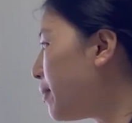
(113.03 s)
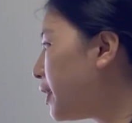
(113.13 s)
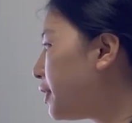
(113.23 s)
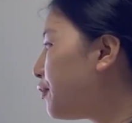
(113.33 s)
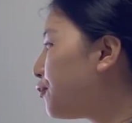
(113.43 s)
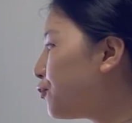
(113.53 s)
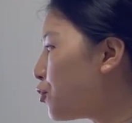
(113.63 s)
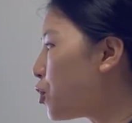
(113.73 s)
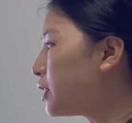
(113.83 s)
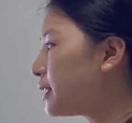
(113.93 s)
mainly
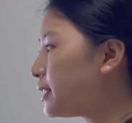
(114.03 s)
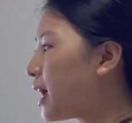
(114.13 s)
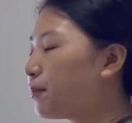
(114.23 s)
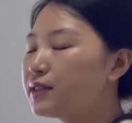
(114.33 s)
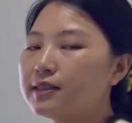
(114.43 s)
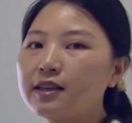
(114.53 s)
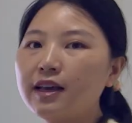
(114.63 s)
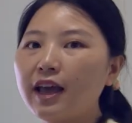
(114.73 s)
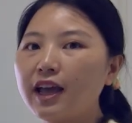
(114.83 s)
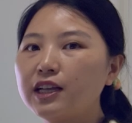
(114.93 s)
4 steps
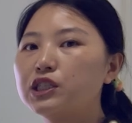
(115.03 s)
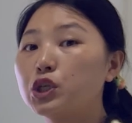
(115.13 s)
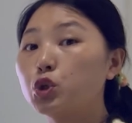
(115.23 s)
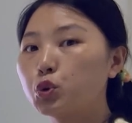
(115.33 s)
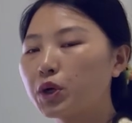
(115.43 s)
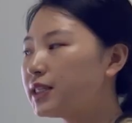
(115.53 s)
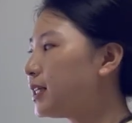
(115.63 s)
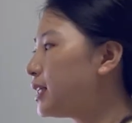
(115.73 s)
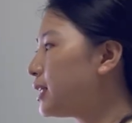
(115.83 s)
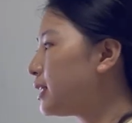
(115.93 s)
and
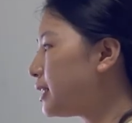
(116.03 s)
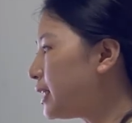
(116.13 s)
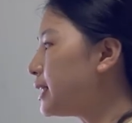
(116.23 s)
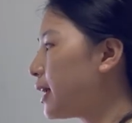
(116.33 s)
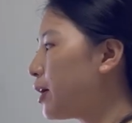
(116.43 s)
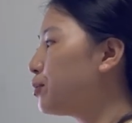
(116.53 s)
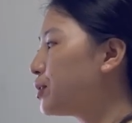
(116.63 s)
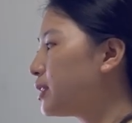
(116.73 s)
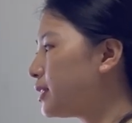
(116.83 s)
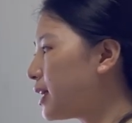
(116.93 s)
20
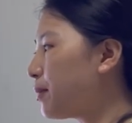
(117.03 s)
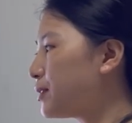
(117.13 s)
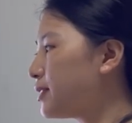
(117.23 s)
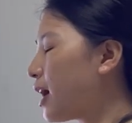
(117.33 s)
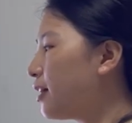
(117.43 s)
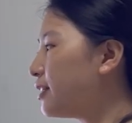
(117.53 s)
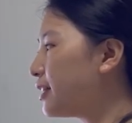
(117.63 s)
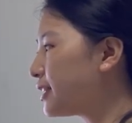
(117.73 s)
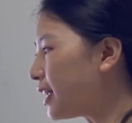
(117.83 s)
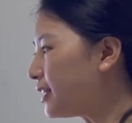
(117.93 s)
detailed steps on
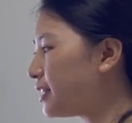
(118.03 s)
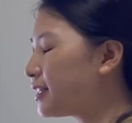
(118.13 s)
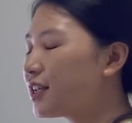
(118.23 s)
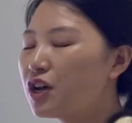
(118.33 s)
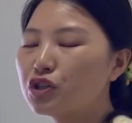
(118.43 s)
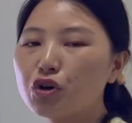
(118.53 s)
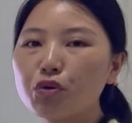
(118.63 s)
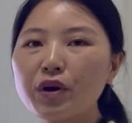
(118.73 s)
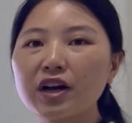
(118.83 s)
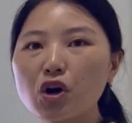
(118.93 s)
the settings.
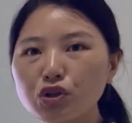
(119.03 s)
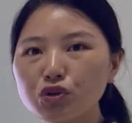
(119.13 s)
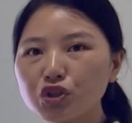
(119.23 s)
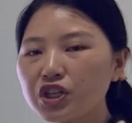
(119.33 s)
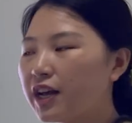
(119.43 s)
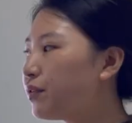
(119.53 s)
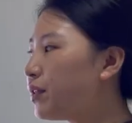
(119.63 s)
So we are going to share